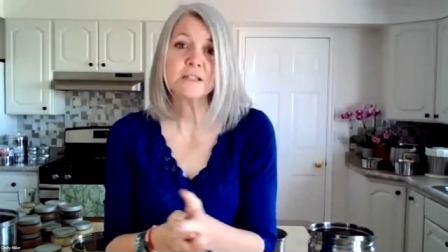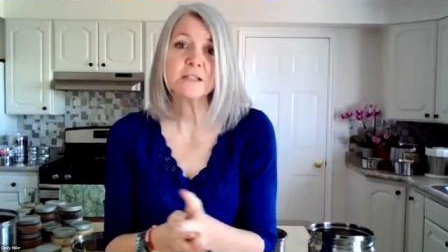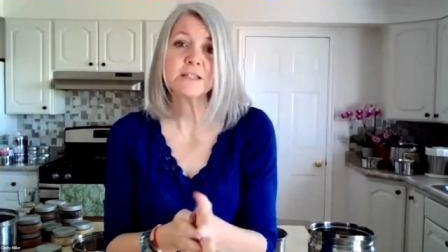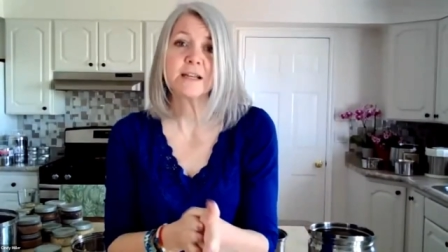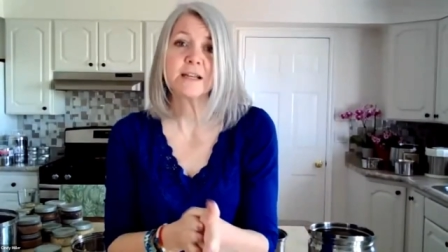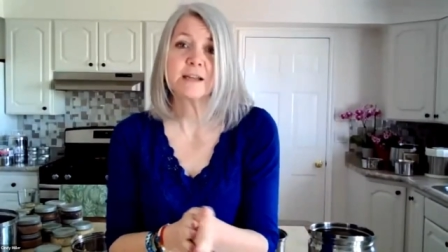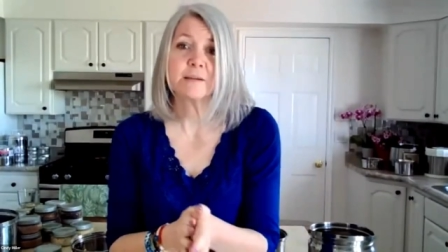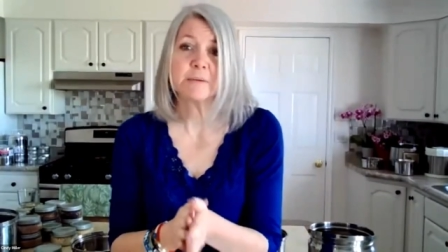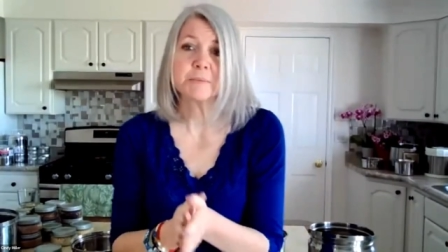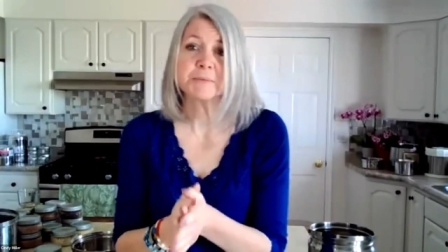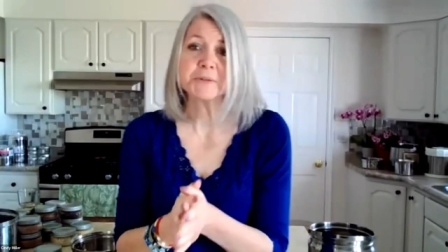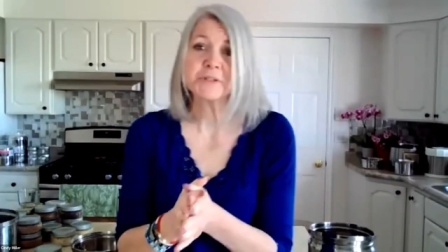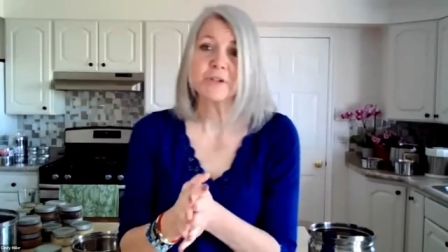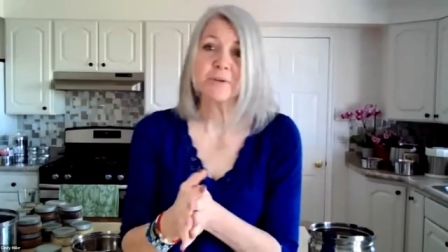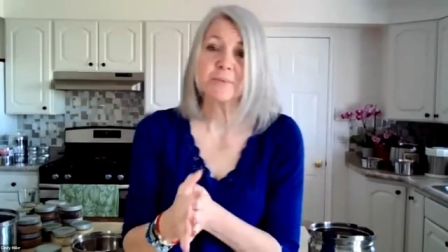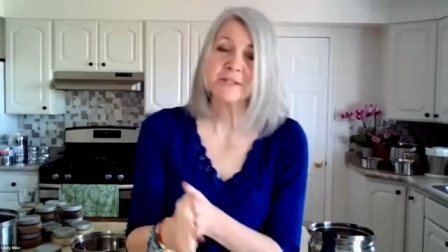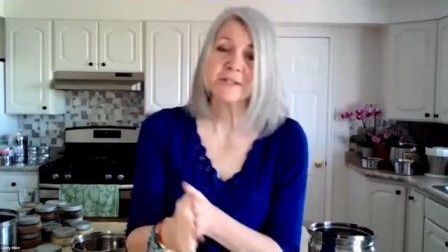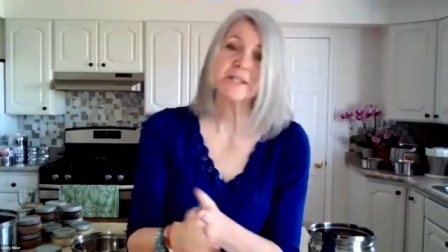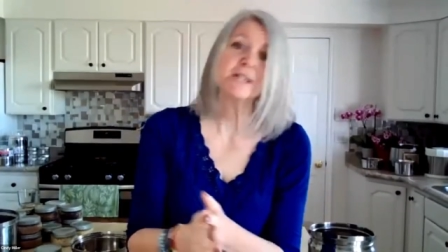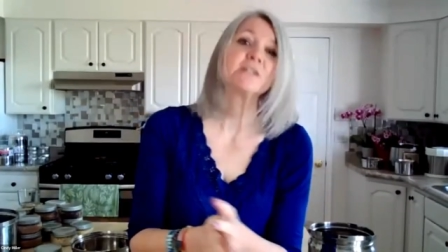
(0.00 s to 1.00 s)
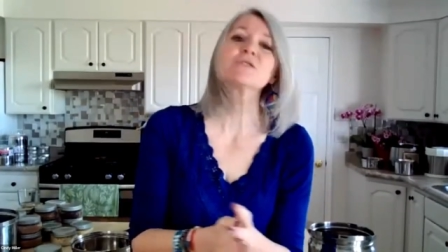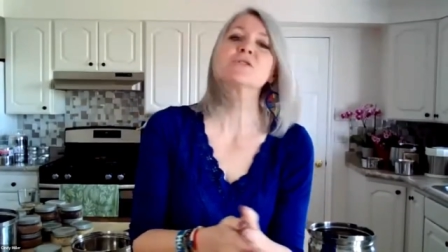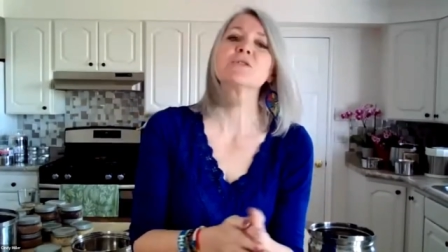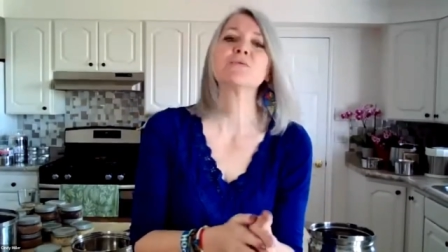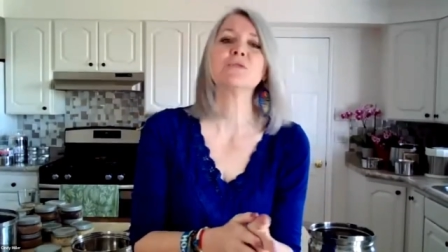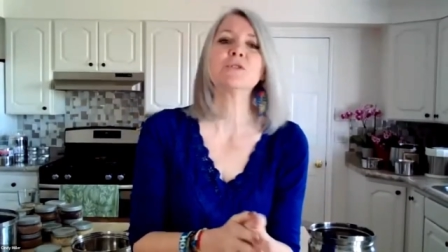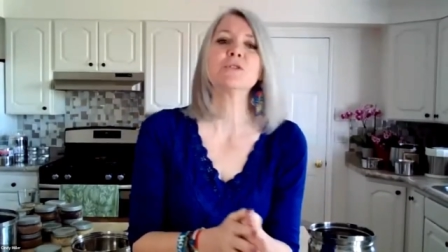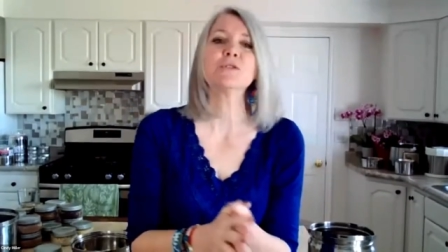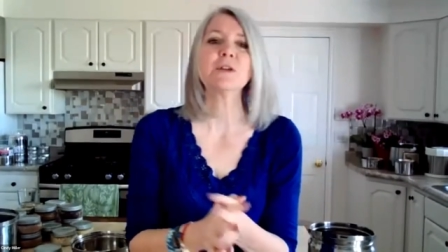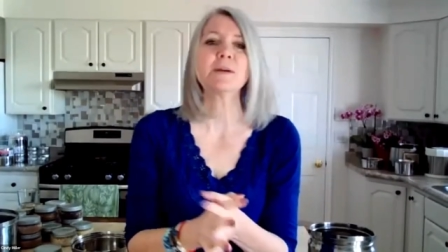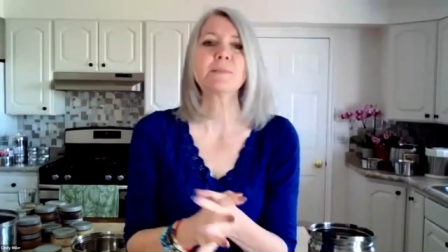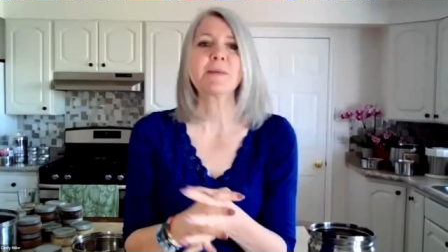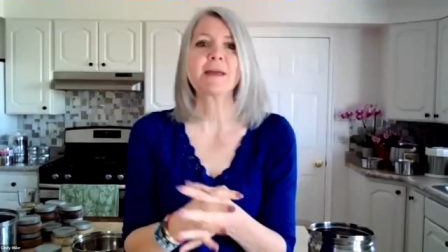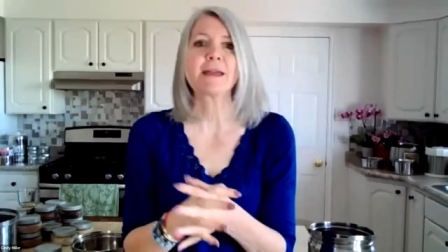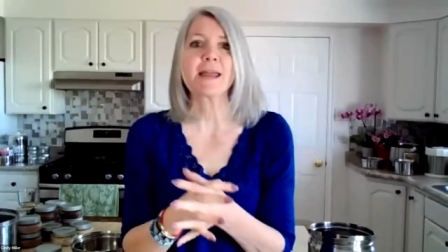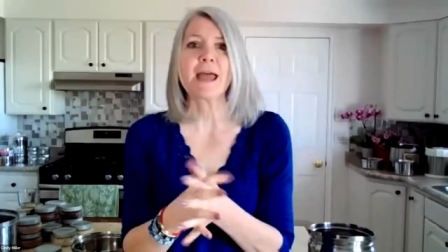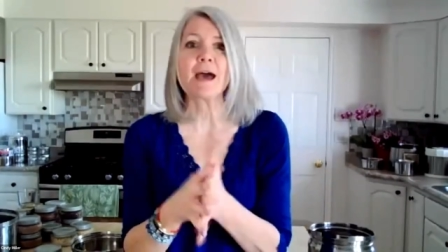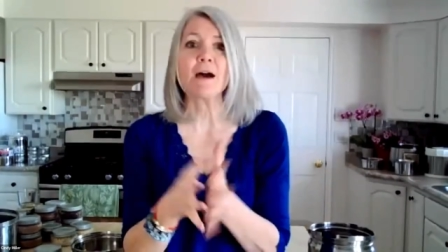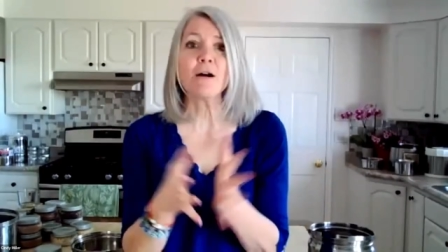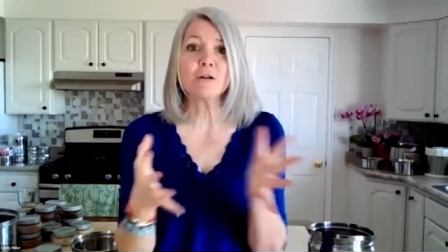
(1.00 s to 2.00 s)
because I come up with so much extra food, I'm
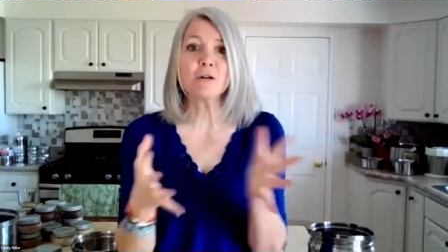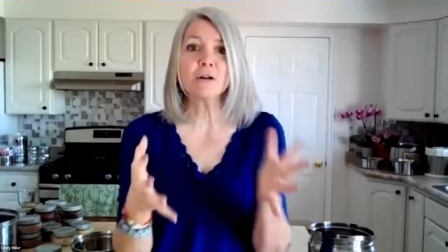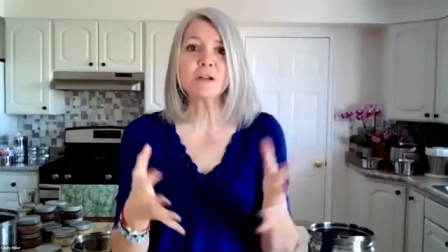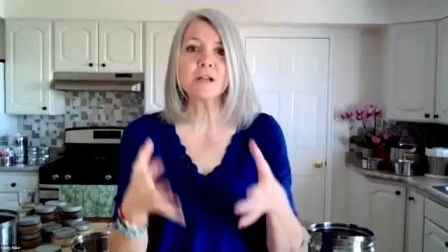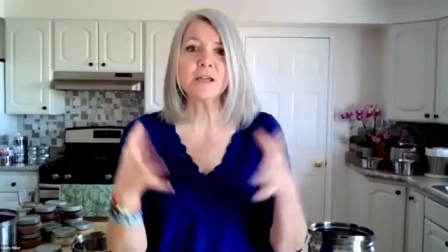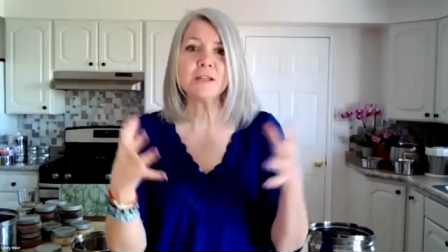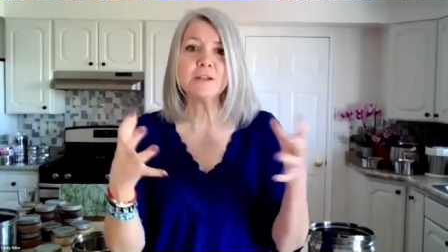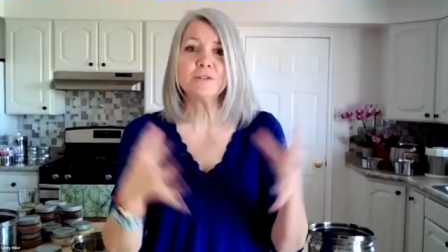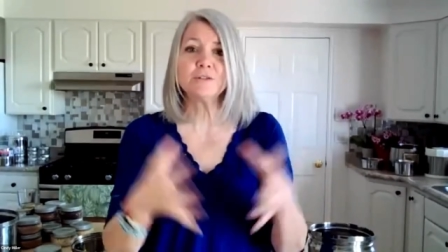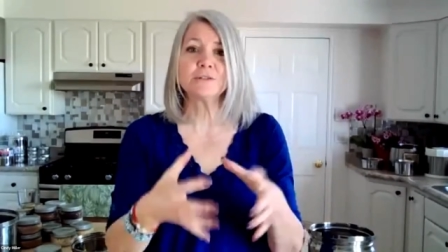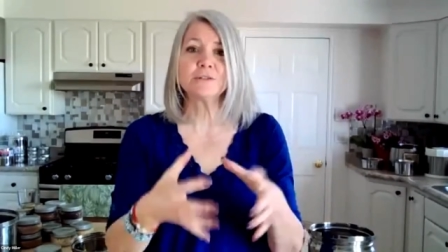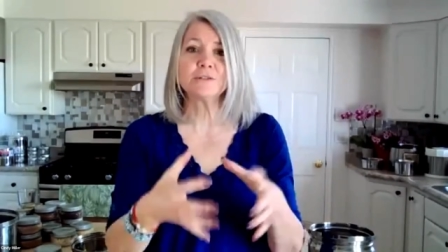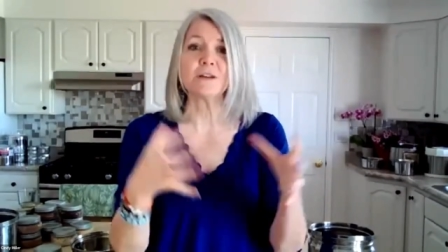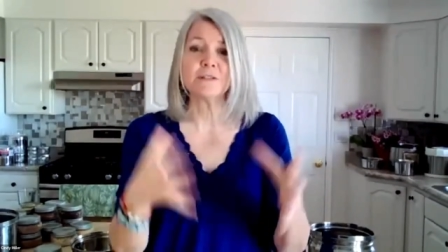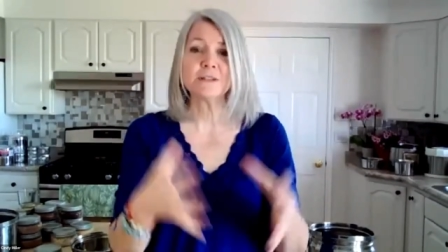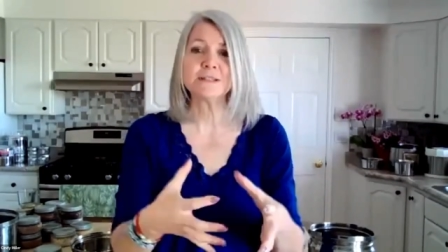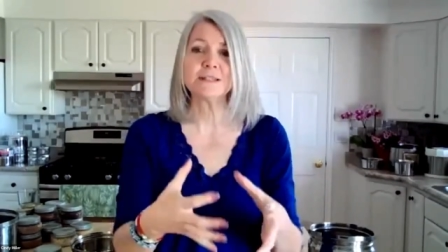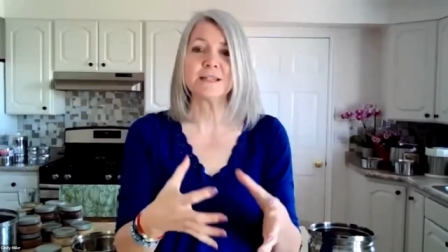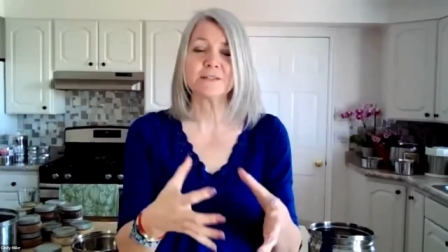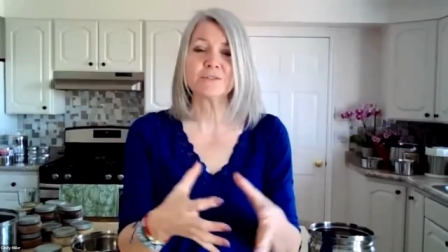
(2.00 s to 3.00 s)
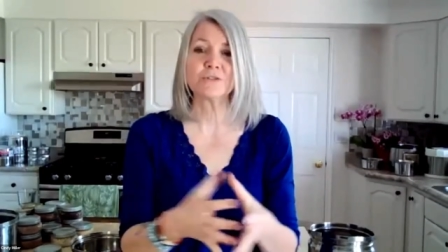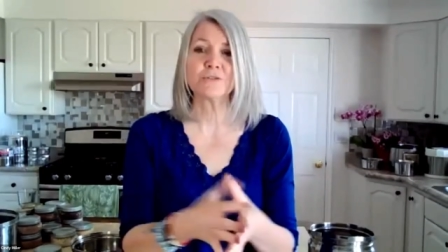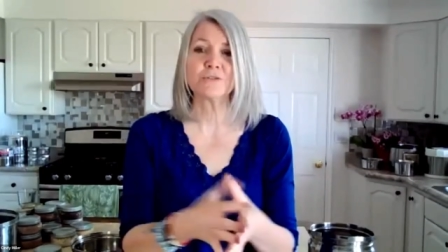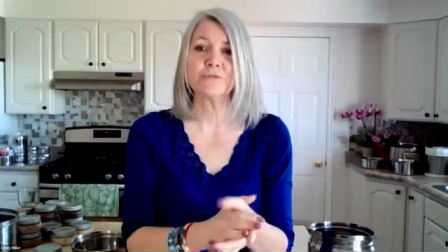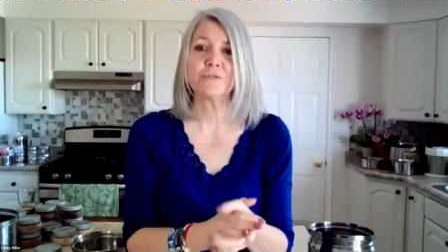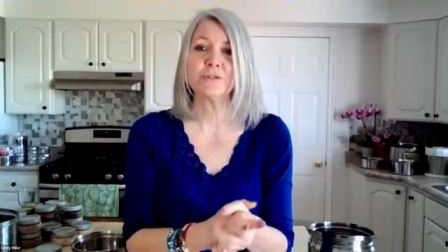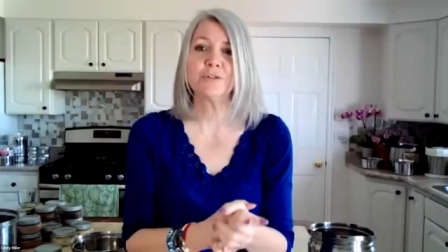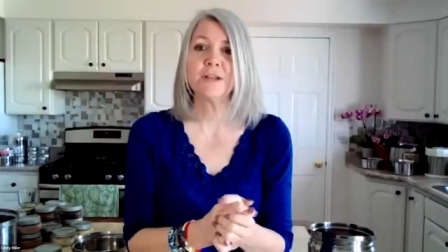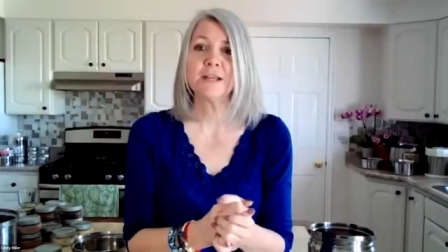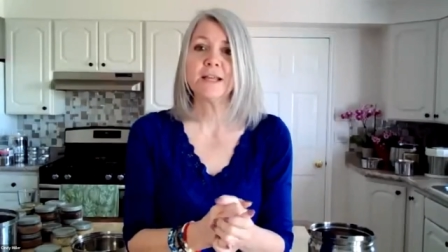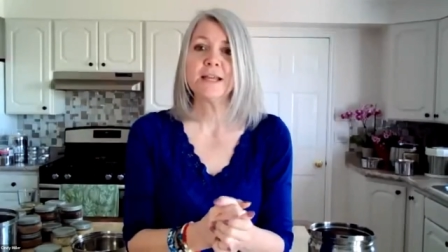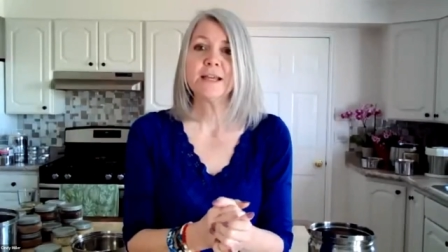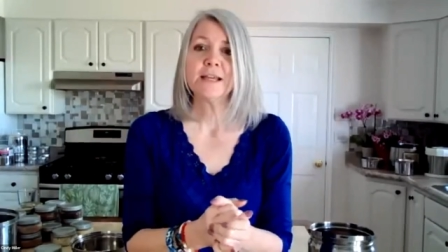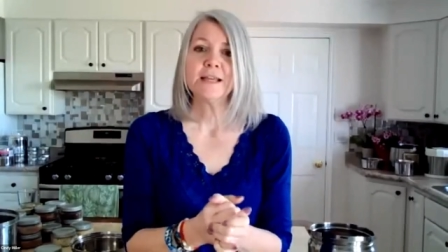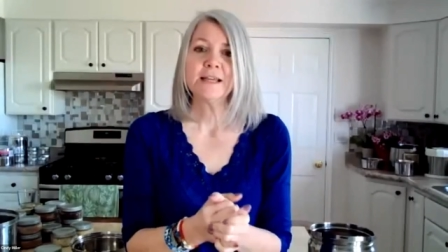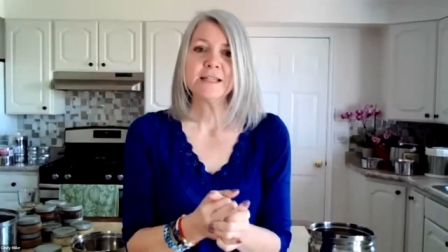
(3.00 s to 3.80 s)
like, how can I use all this extra food?